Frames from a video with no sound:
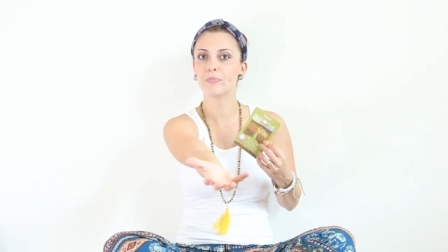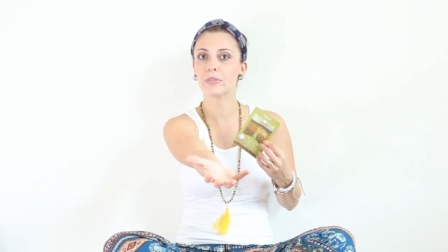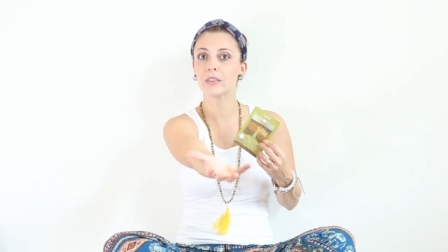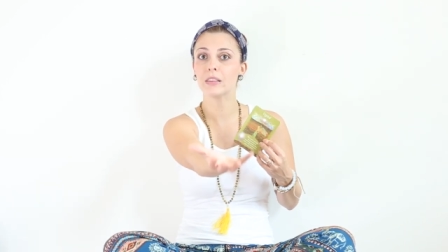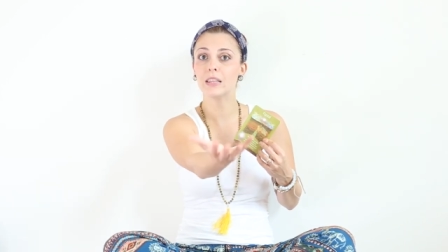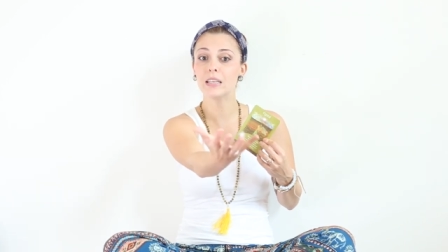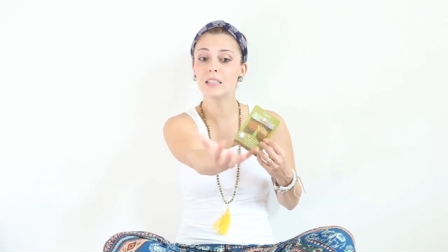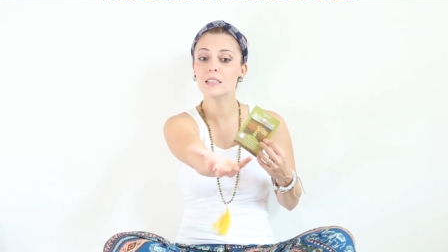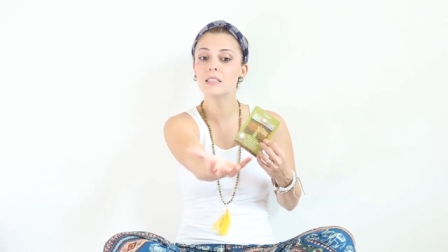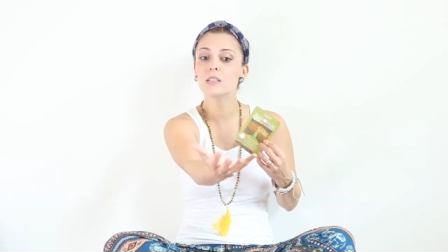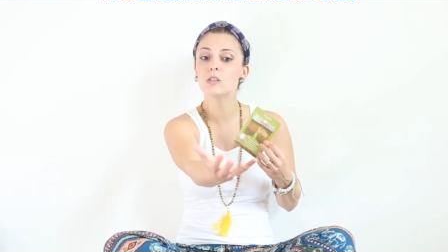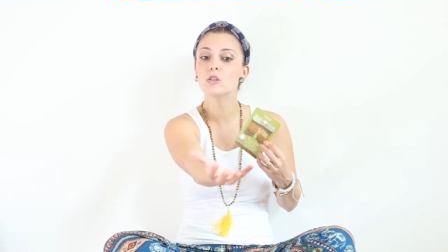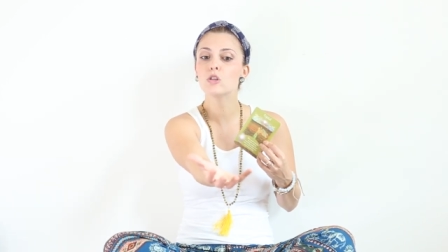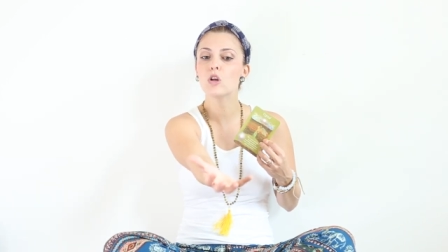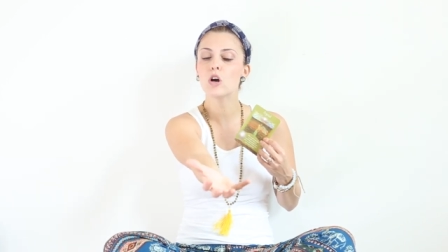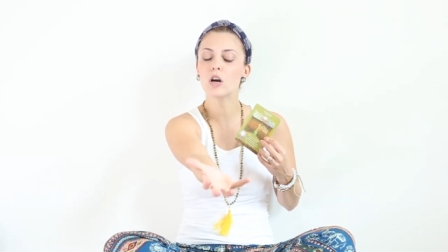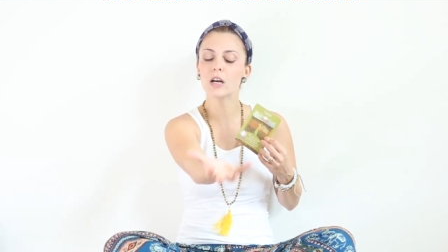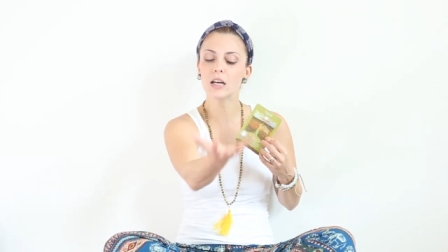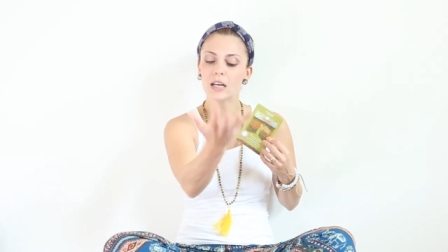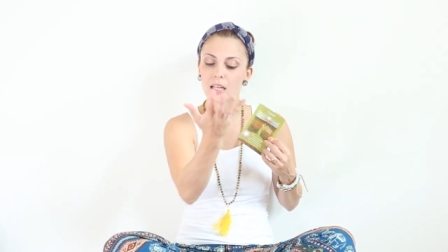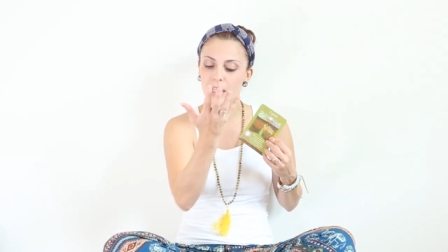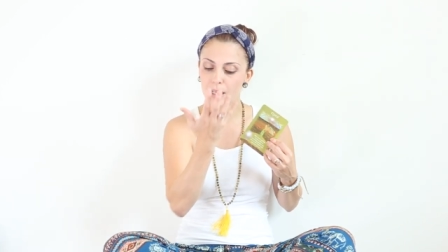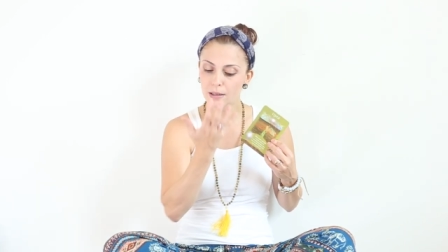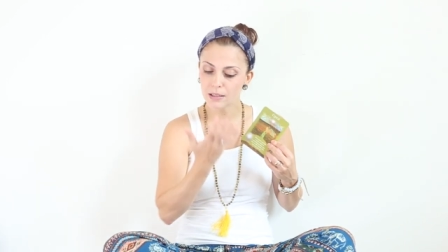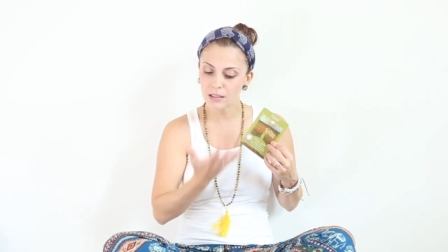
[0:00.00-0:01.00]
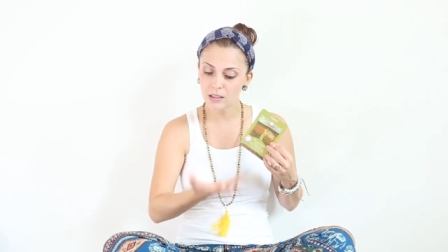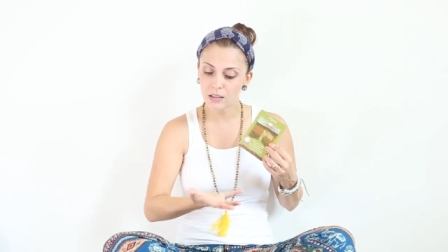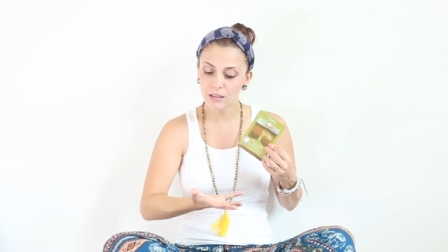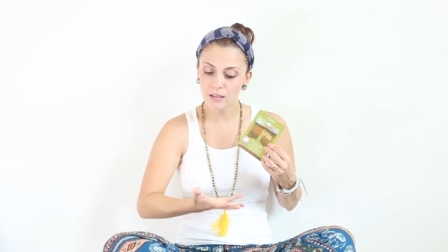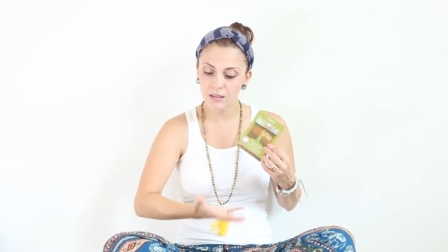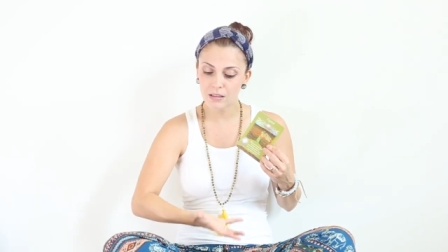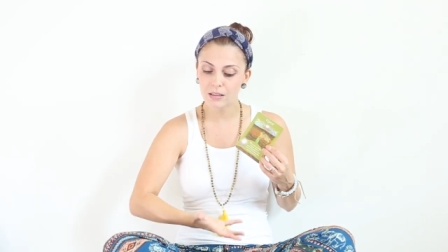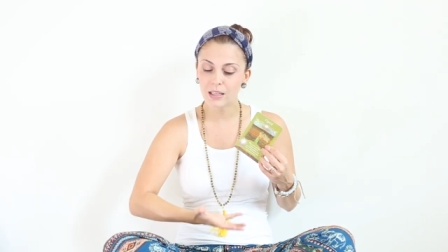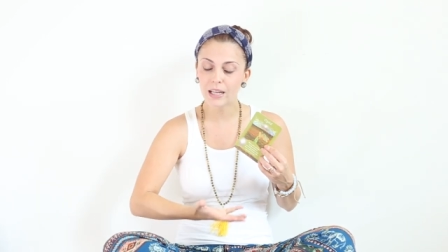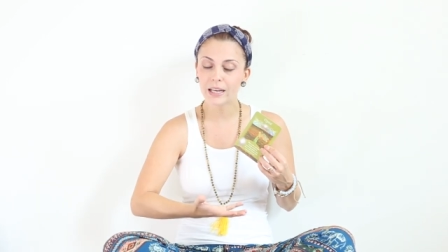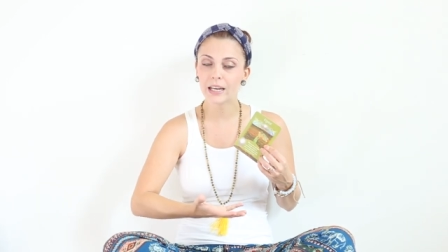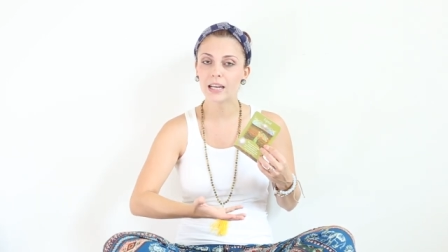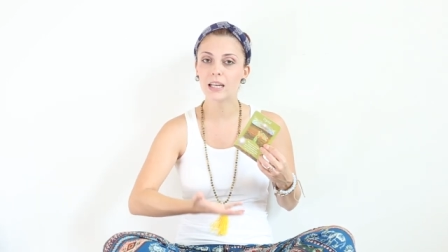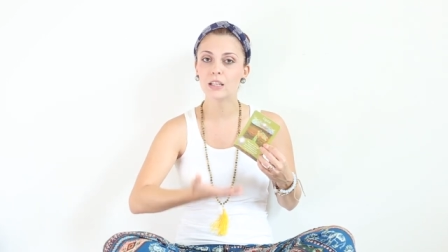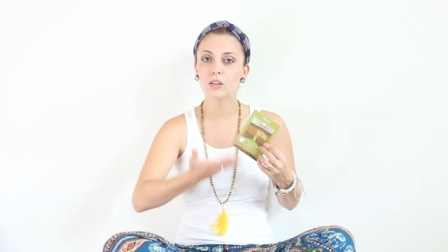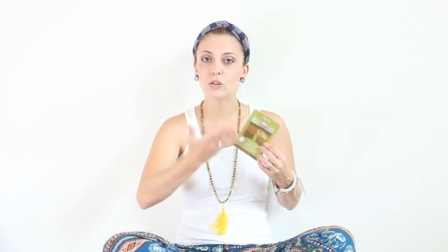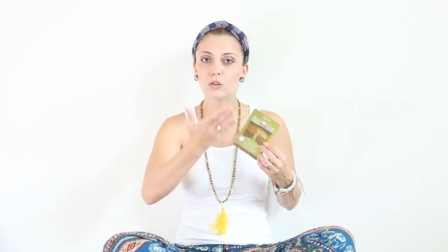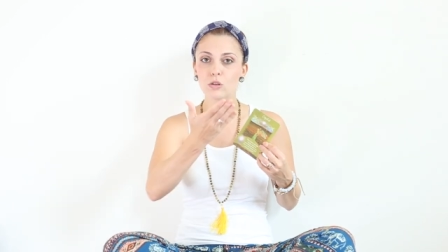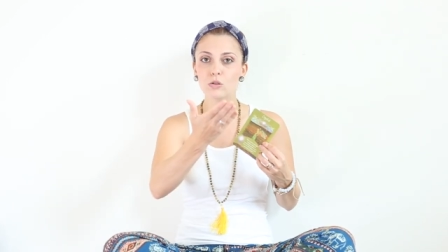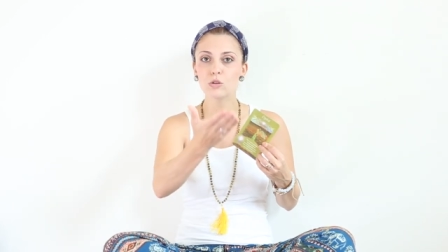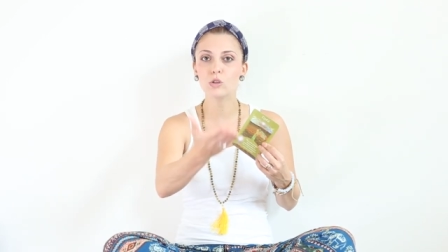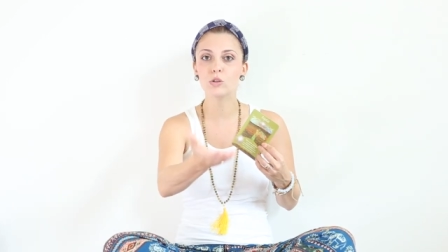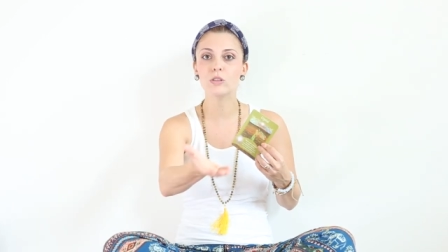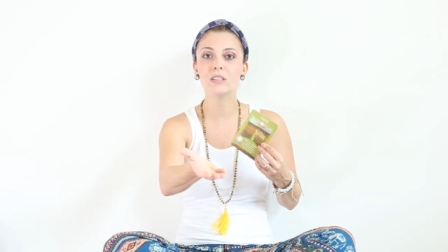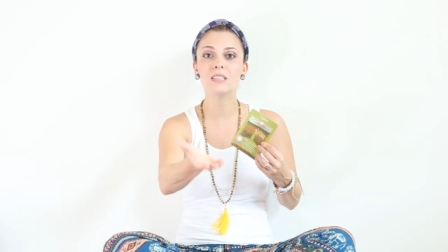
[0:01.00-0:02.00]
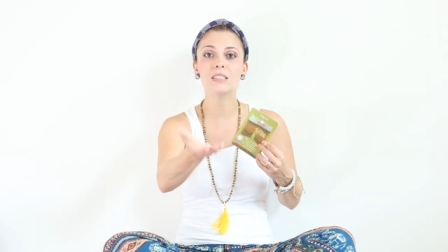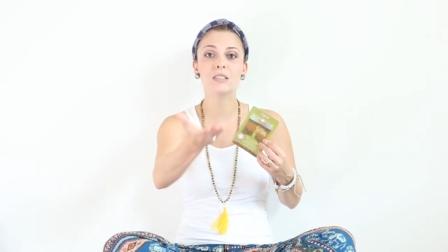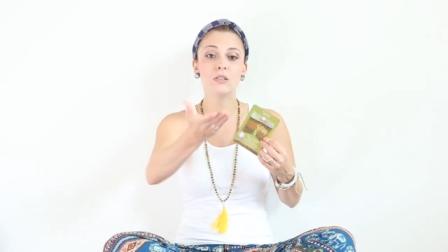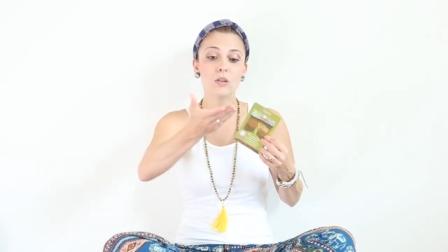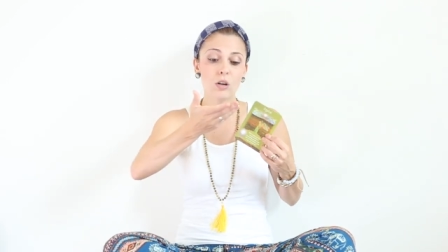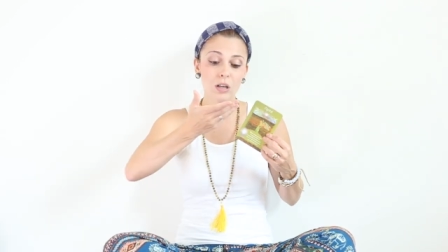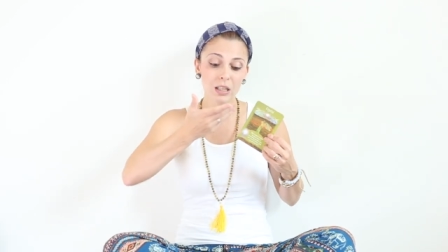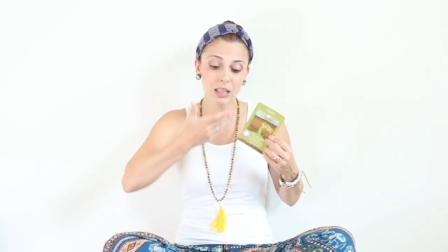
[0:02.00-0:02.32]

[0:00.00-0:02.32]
this is not gonna like i told you this is not